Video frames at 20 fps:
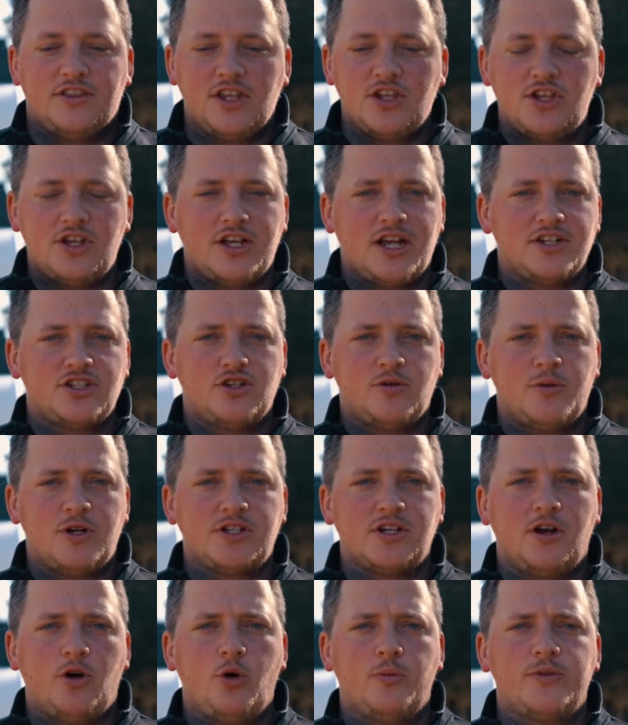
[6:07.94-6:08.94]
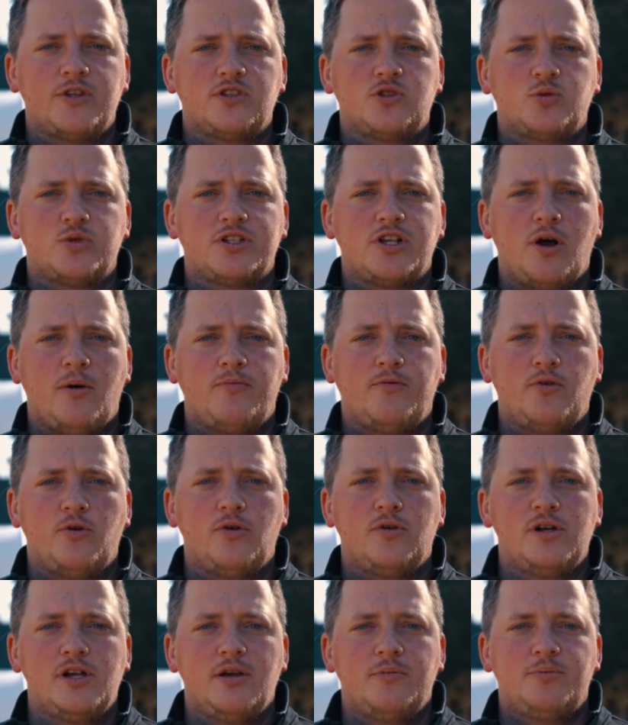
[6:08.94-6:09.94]
Thank you guys so much. I hope this was
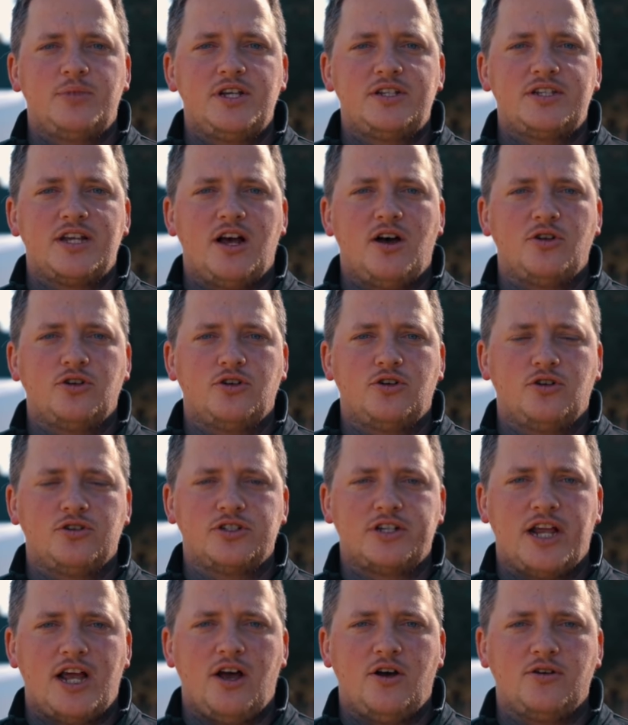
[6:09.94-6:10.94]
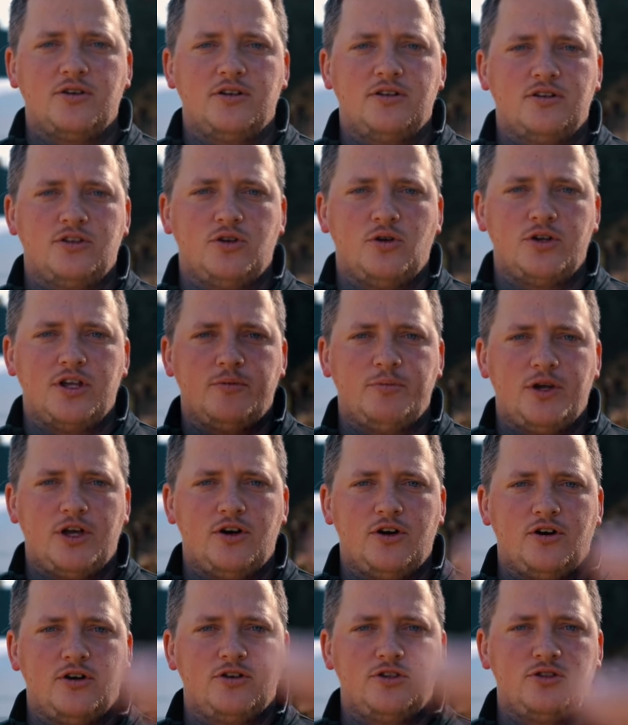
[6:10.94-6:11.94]
helpful. Peace out, Girl Scout. Go get
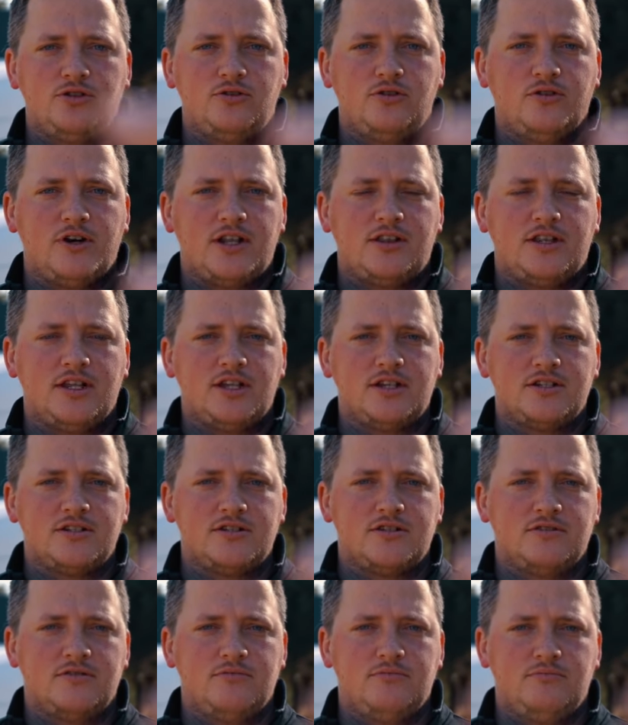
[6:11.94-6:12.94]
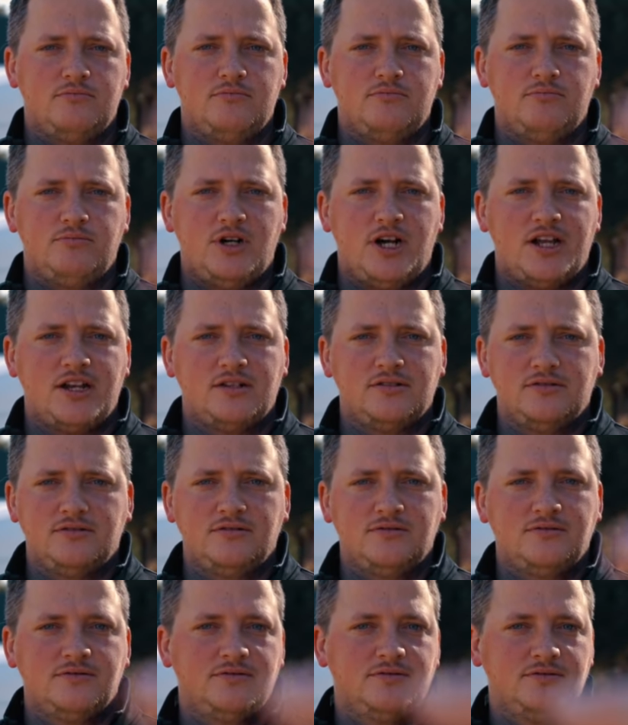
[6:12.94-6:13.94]
better, do great things.
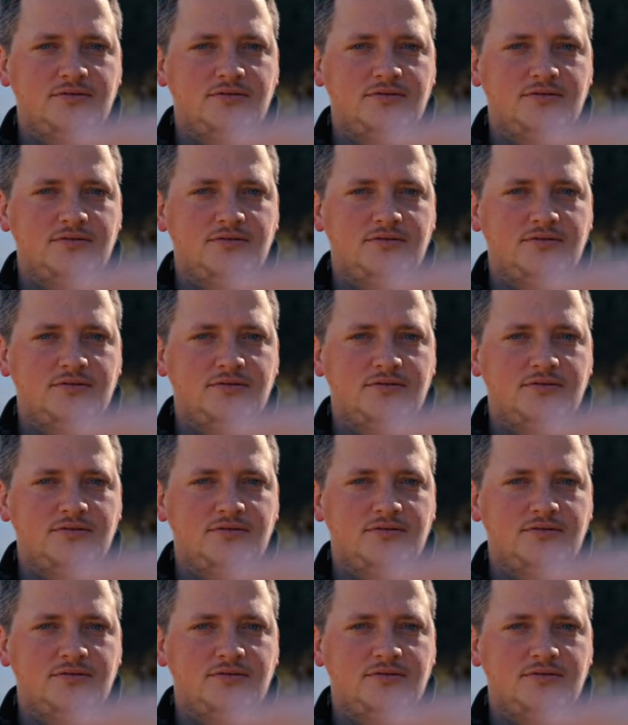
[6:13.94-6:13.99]
Bye.